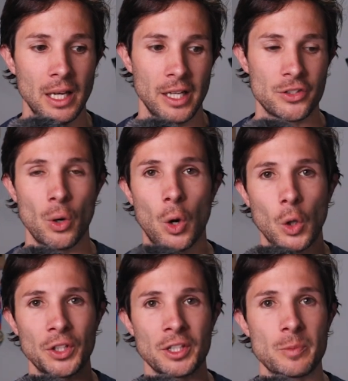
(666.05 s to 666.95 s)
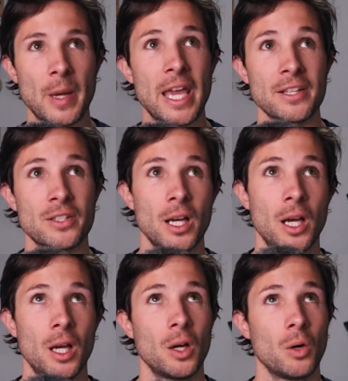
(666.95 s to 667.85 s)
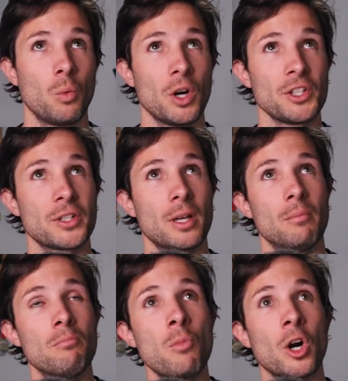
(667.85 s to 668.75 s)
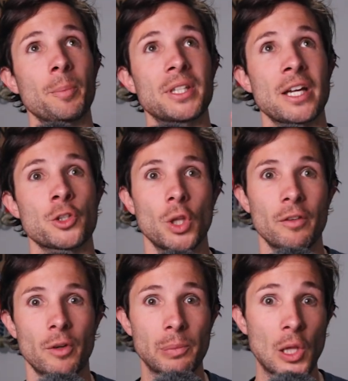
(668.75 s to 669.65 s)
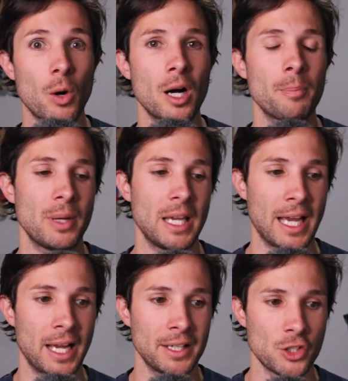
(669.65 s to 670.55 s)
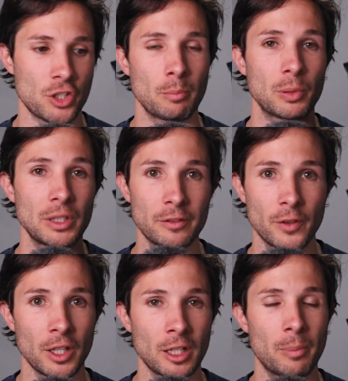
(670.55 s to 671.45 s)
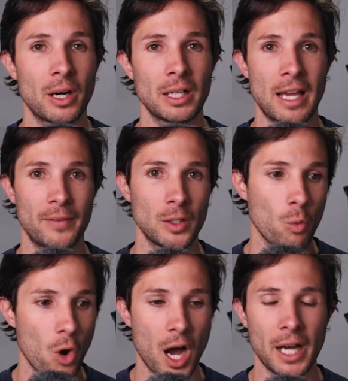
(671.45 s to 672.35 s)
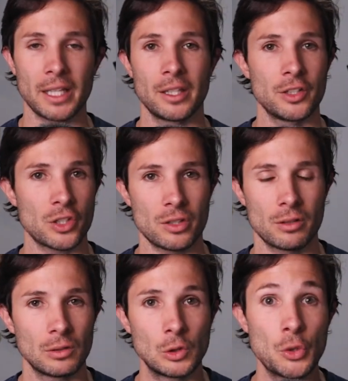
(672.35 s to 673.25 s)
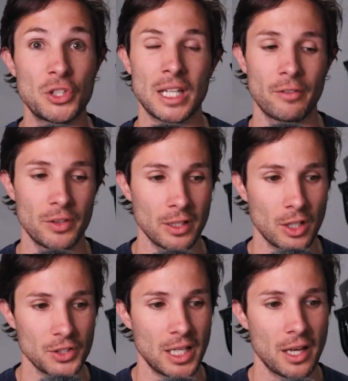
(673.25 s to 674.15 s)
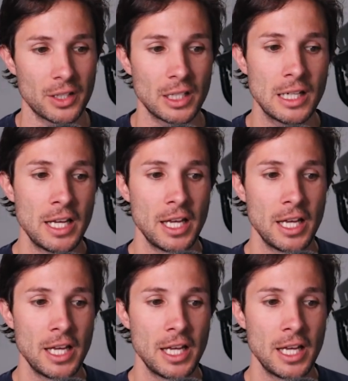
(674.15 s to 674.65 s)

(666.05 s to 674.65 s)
And so holding this pace was more potential of a blow up and just completely falling apart and having to walk and then just losing everything altogether